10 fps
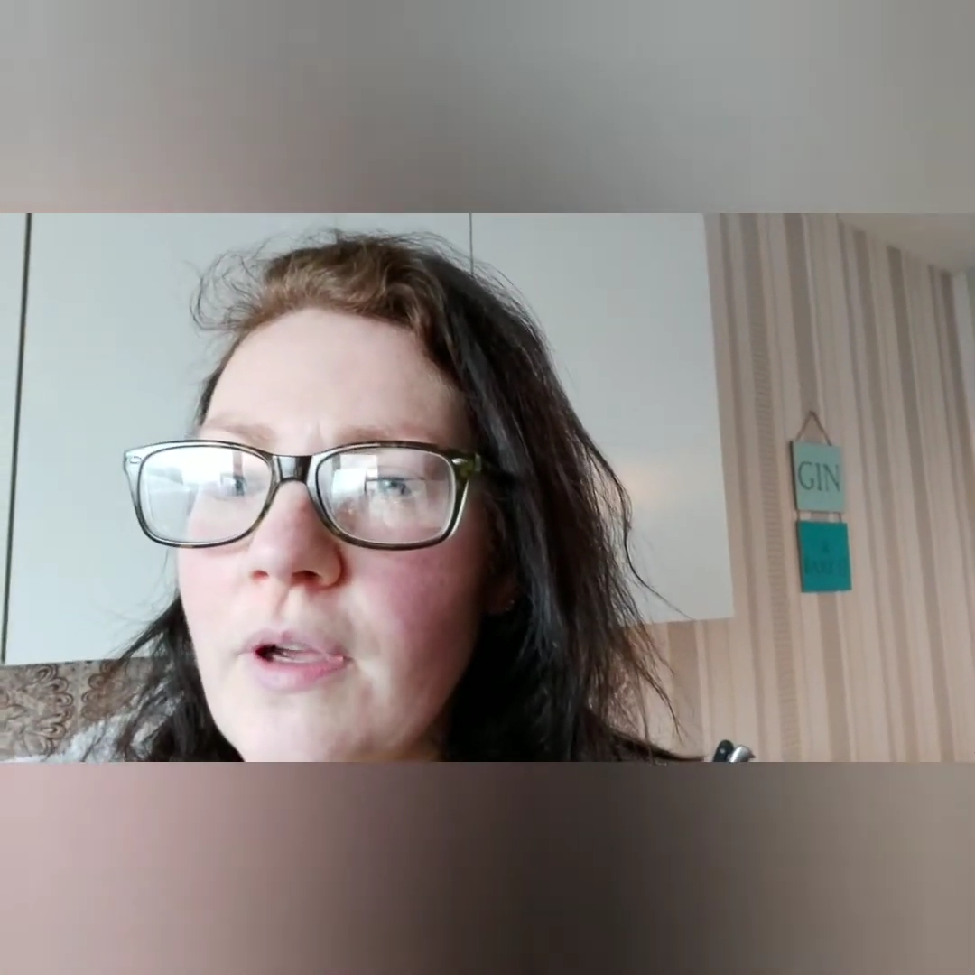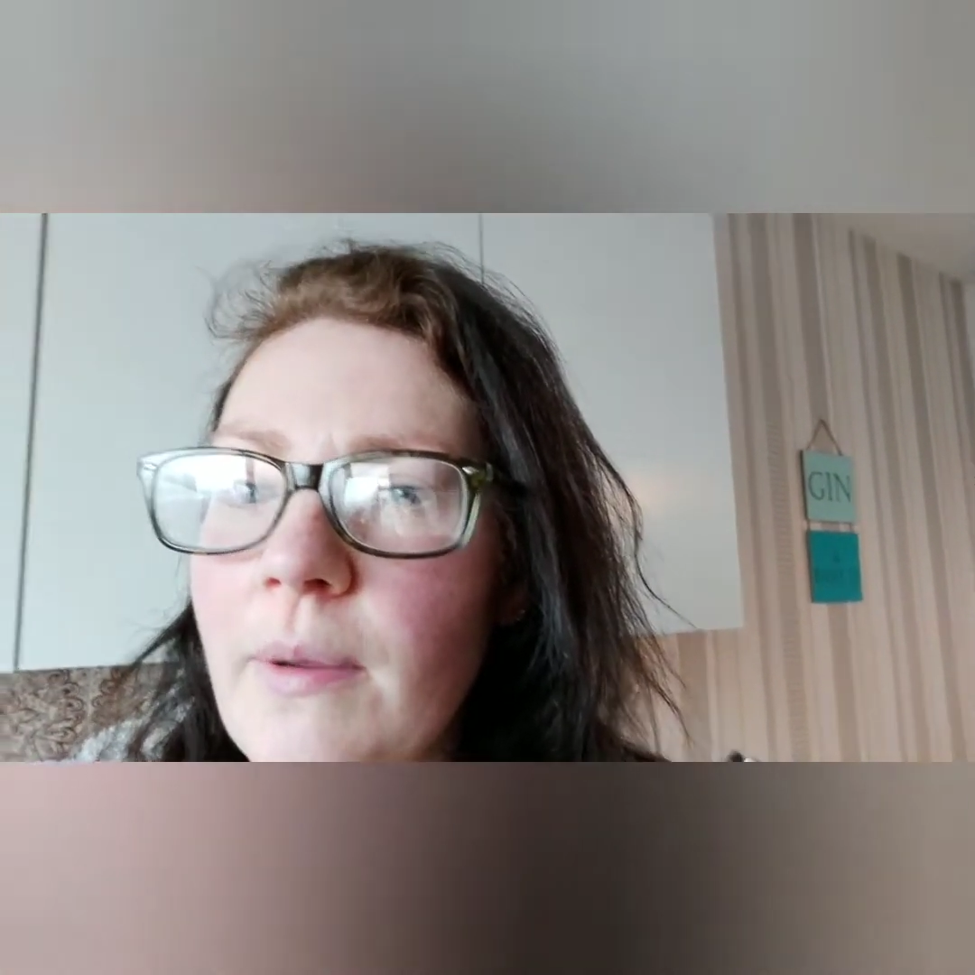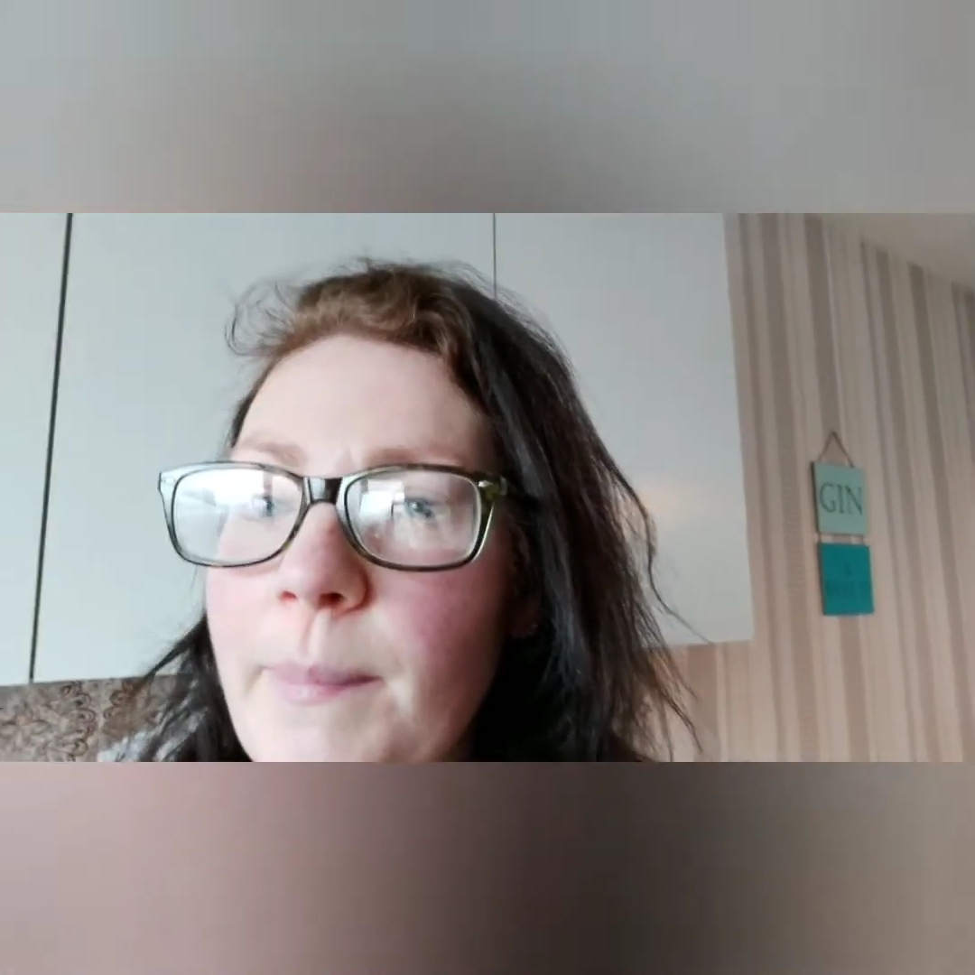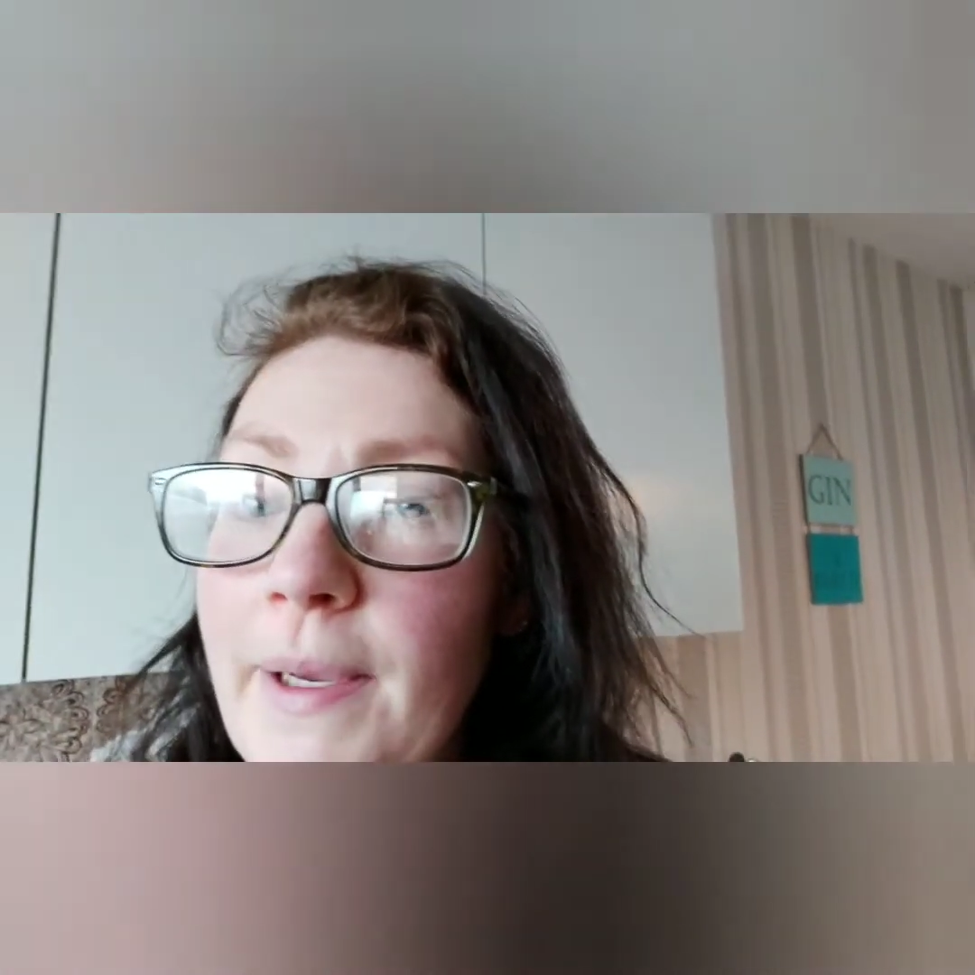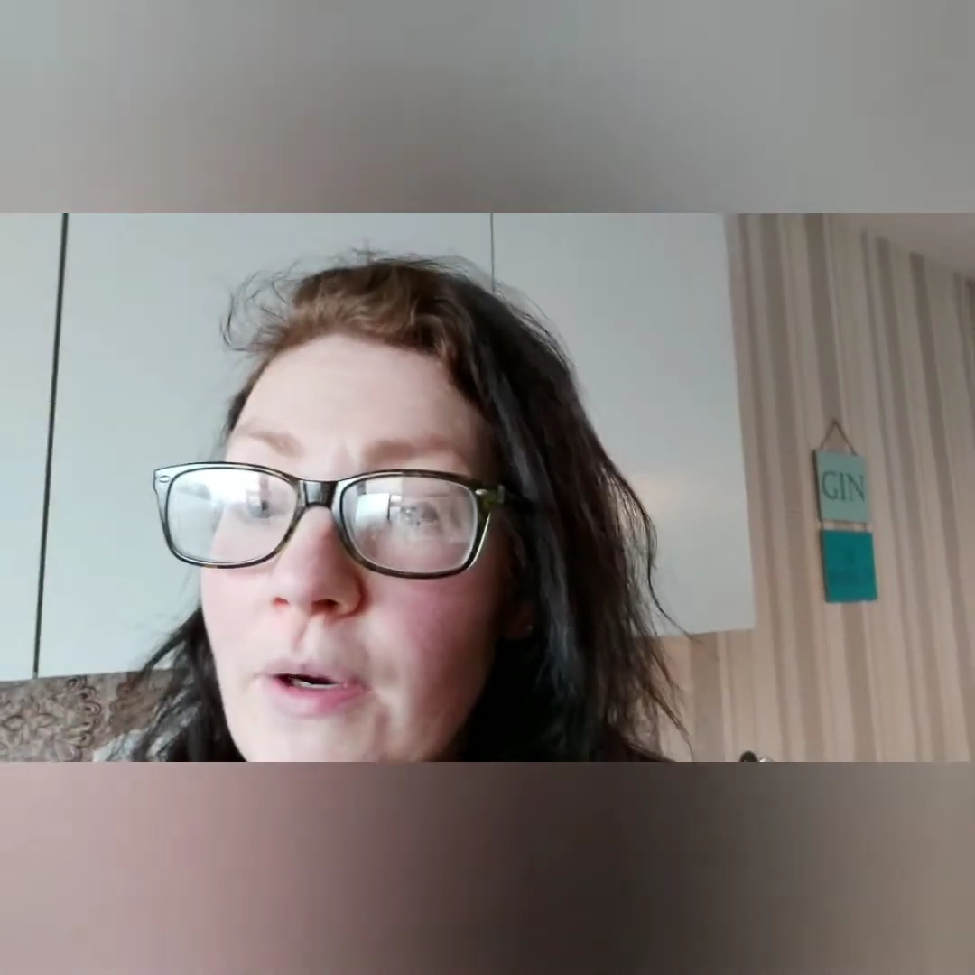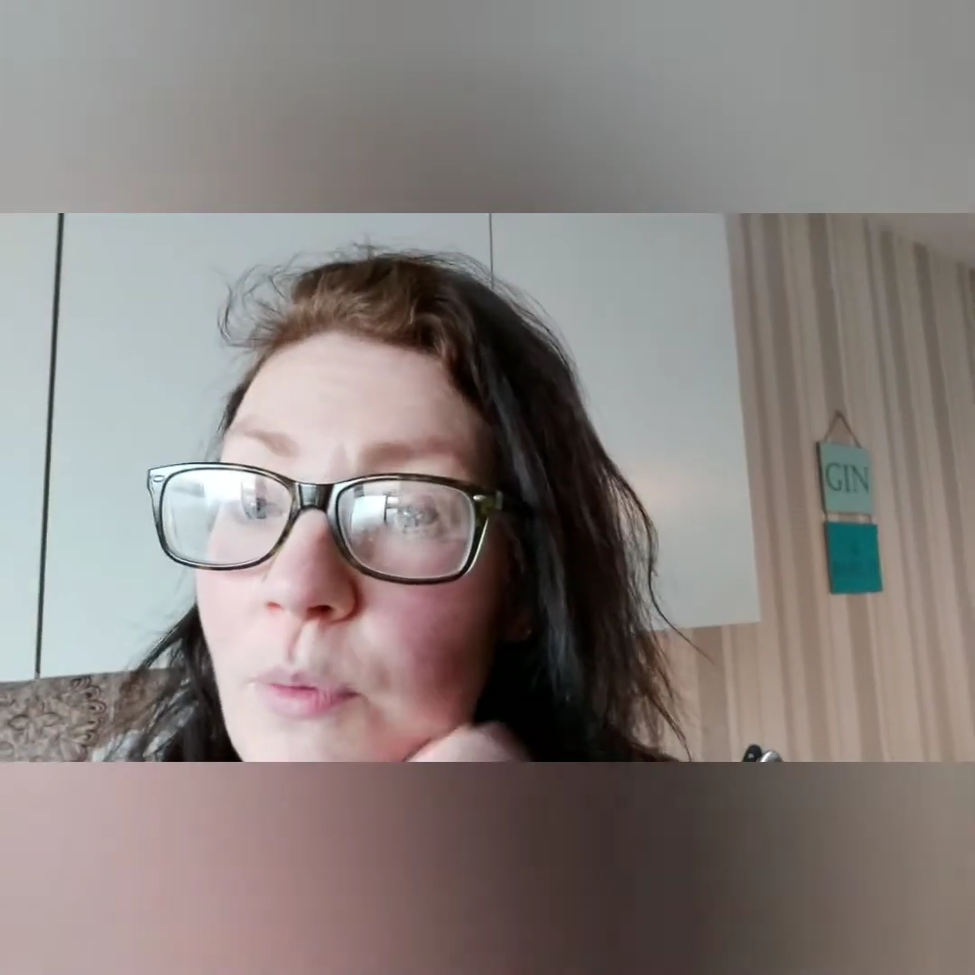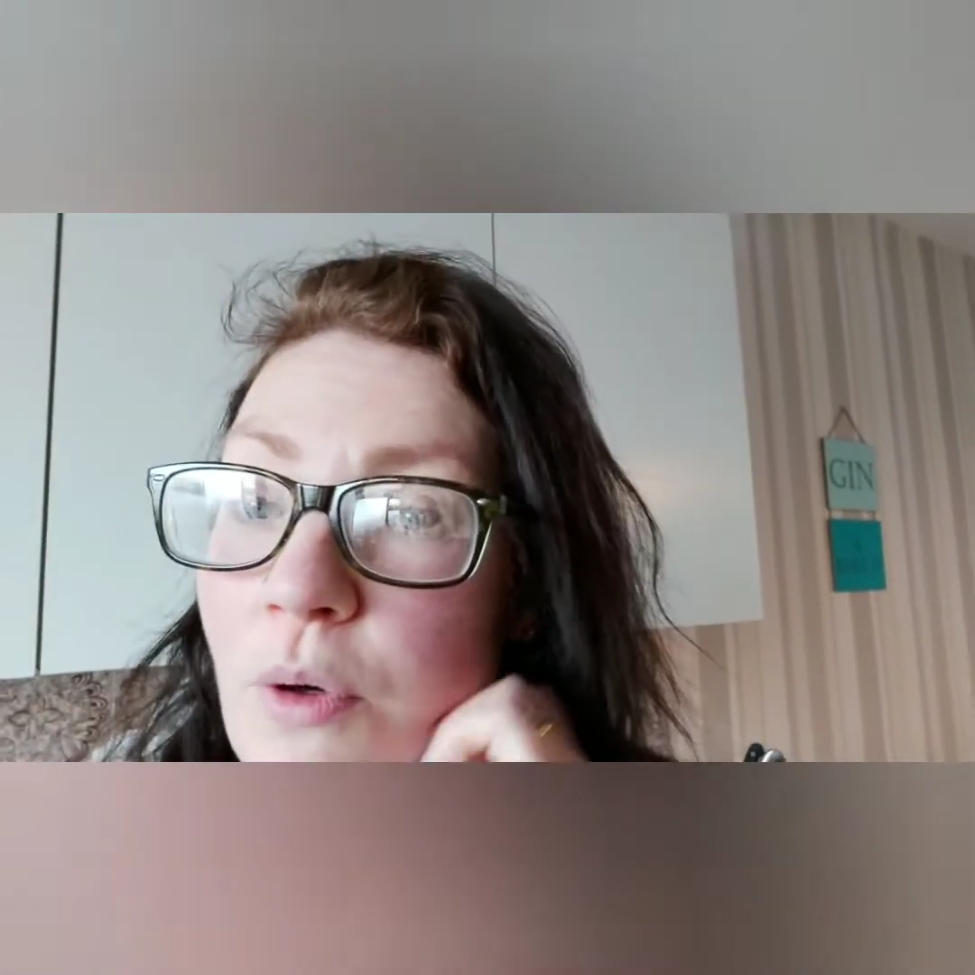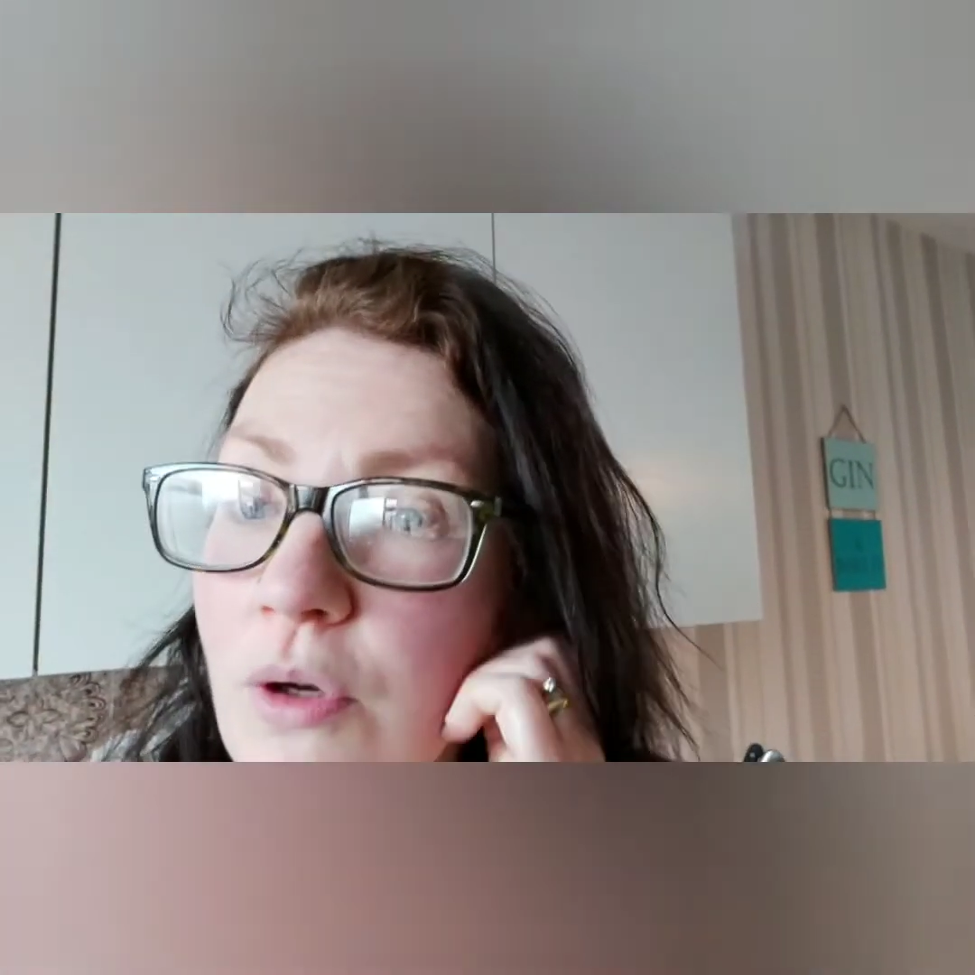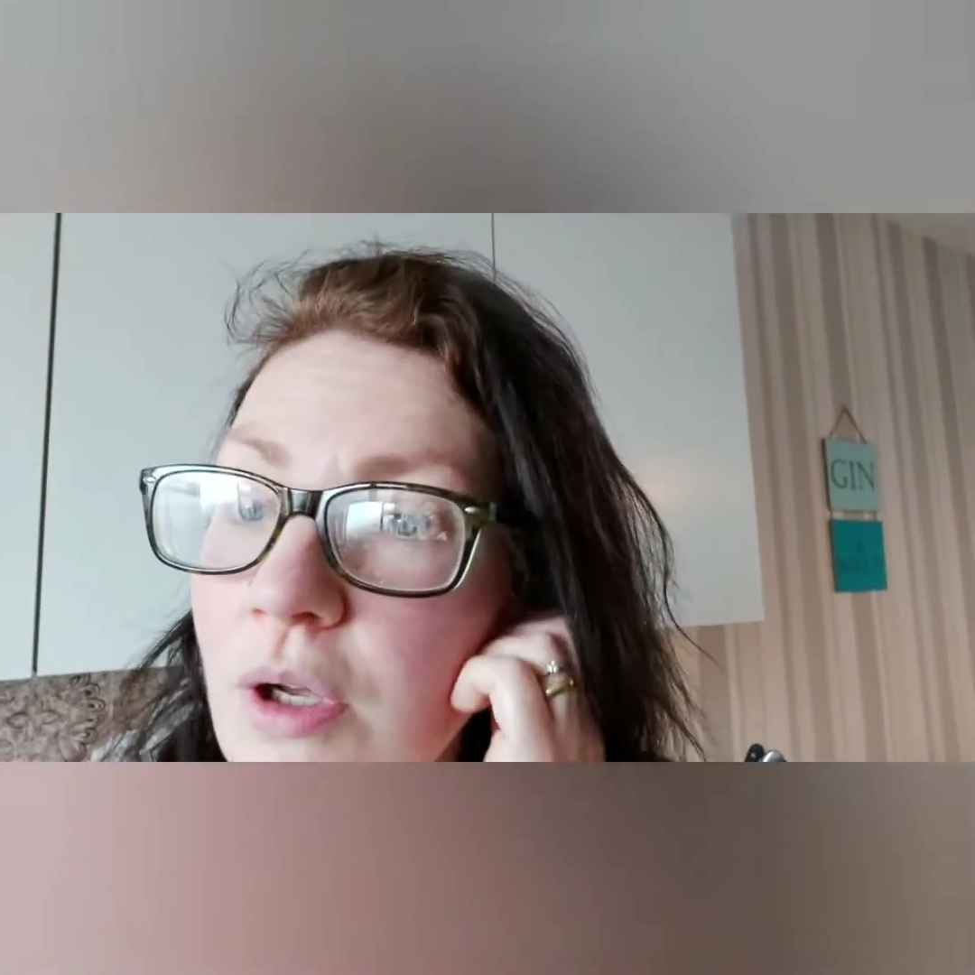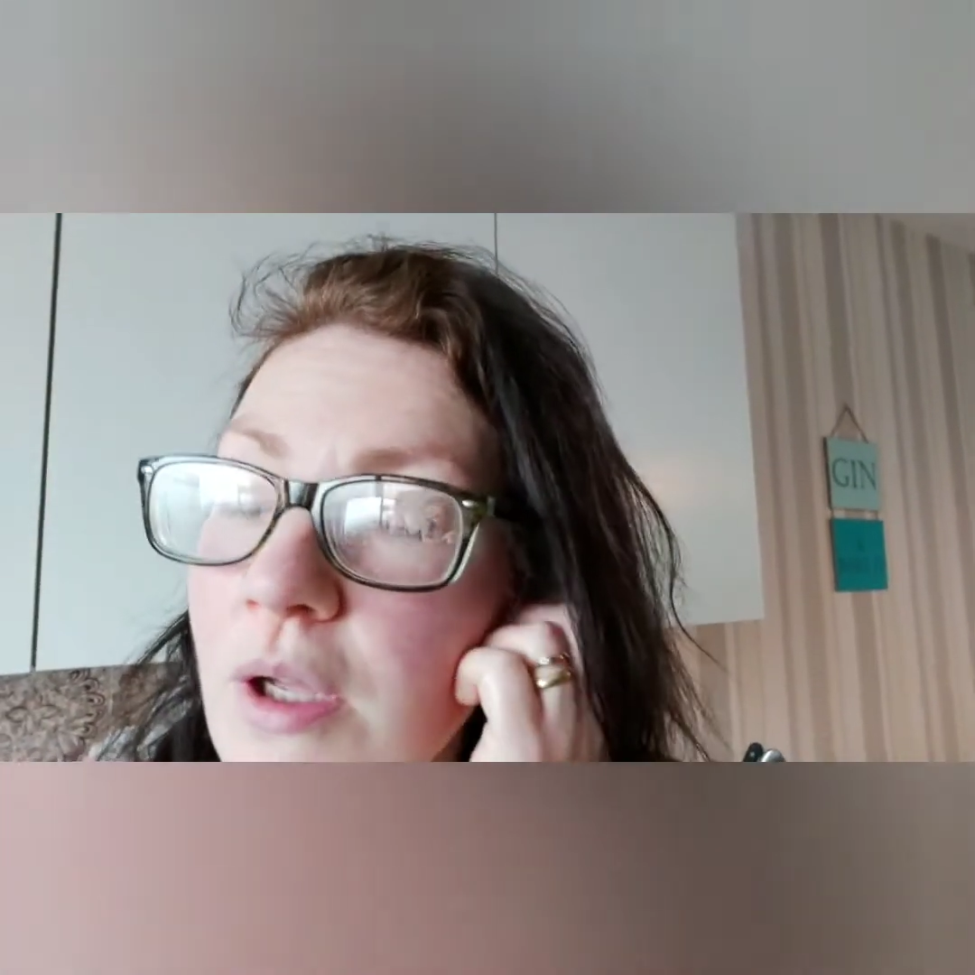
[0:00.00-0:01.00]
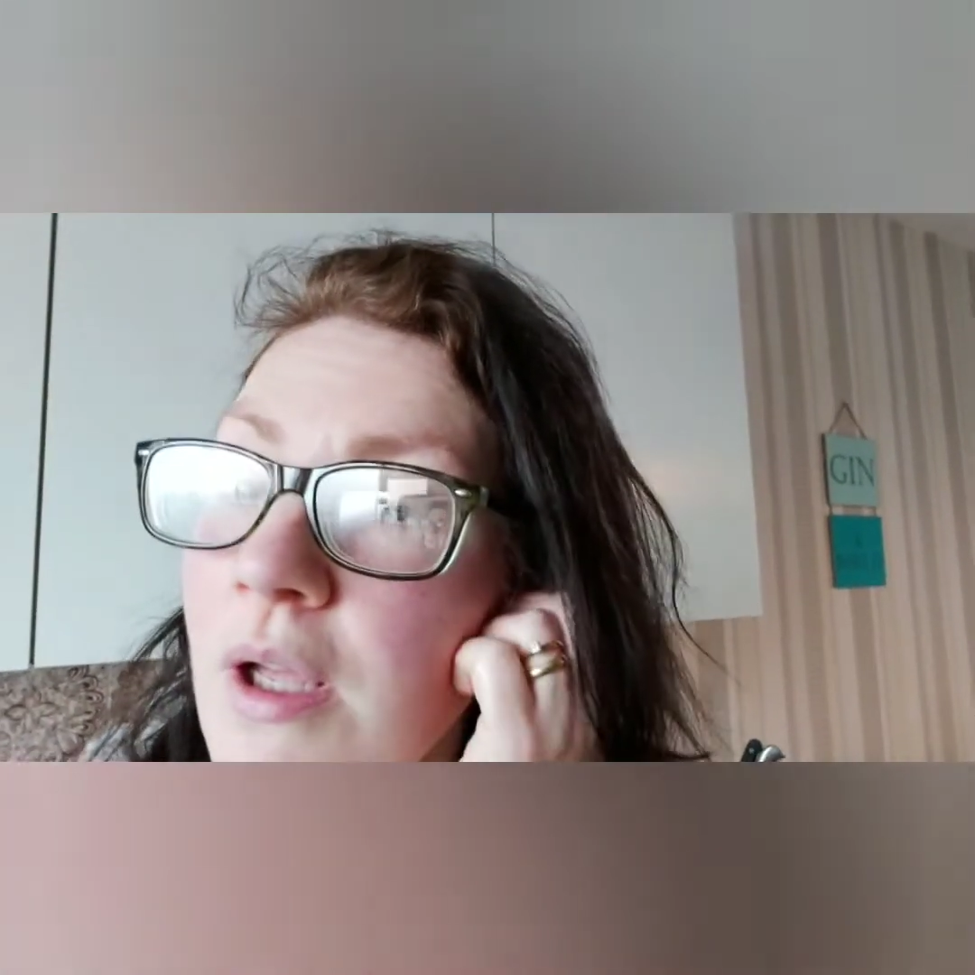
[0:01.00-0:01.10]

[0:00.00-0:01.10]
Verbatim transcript: a bigger walk.